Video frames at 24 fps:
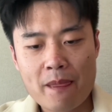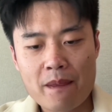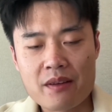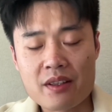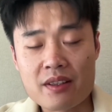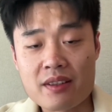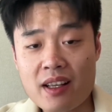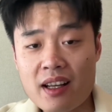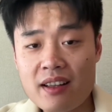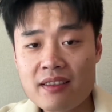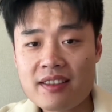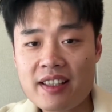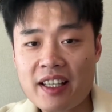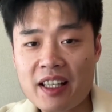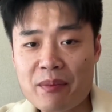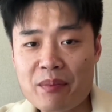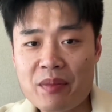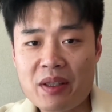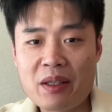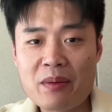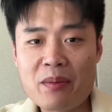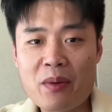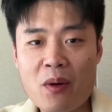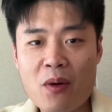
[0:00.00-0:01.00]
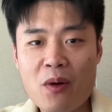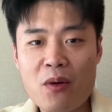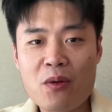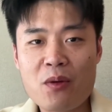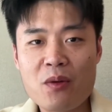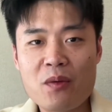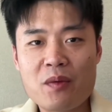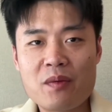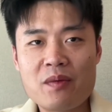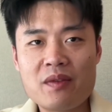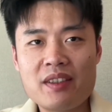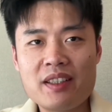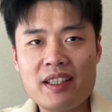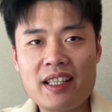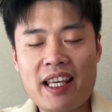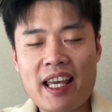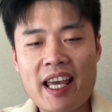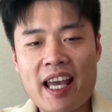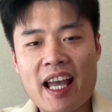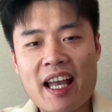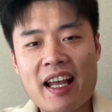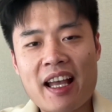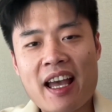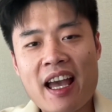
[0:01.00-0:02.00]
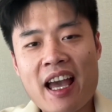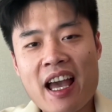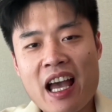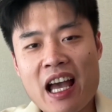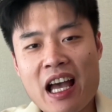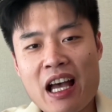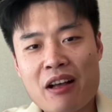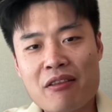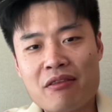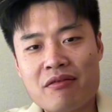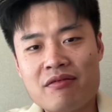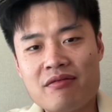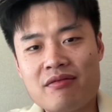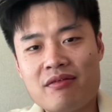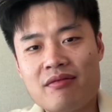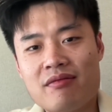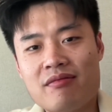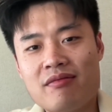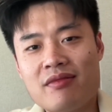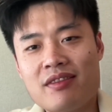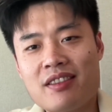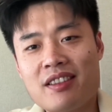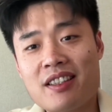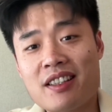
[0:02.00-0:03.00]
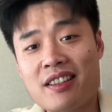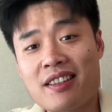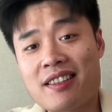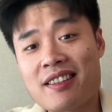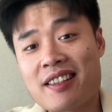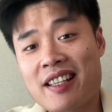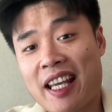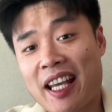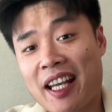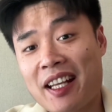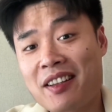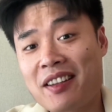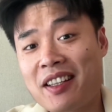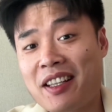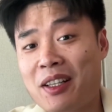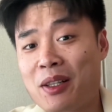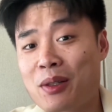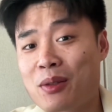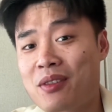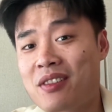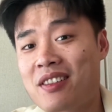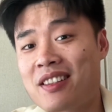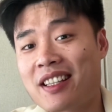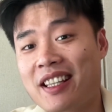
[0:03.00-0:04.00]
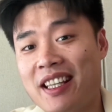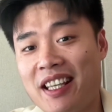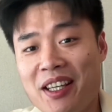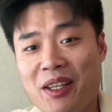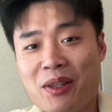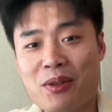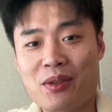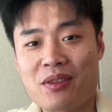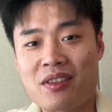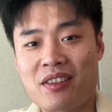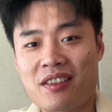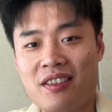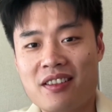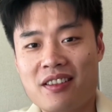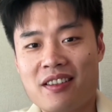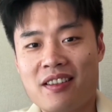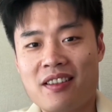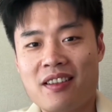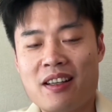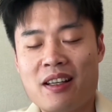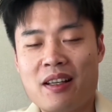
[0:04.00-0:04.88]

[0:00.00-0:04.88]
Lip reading: the non-tech people can have the technical skills.